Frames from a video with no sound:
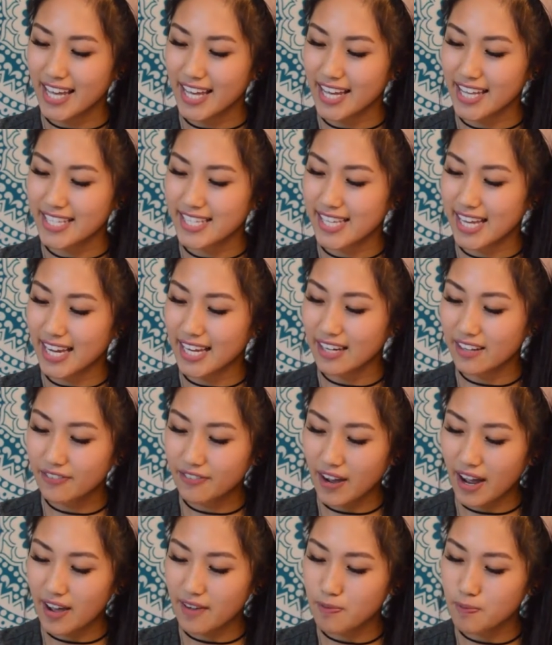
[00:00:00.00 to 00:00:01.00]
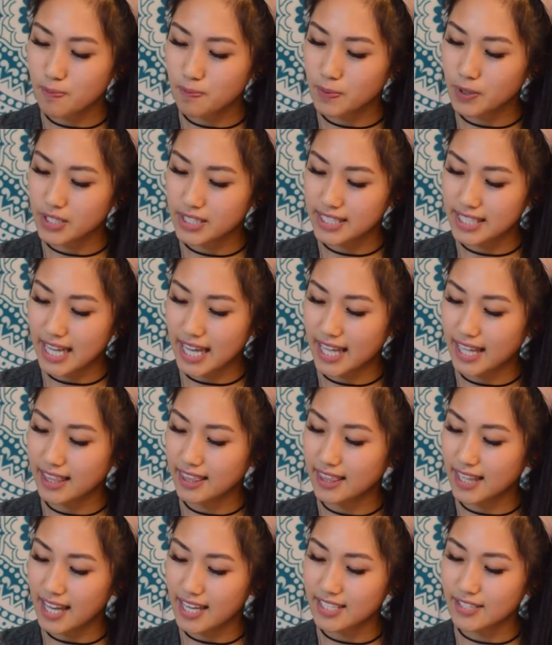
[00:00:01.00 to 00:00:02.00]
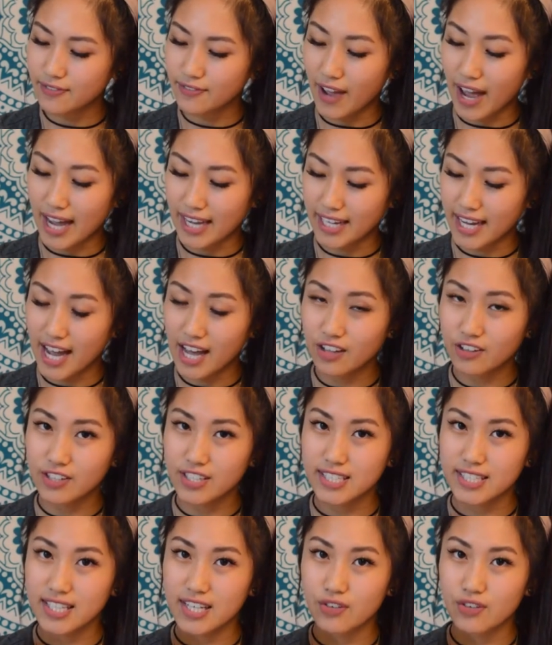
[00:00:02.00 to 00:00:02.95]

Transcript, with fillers: It's 85% less fat calories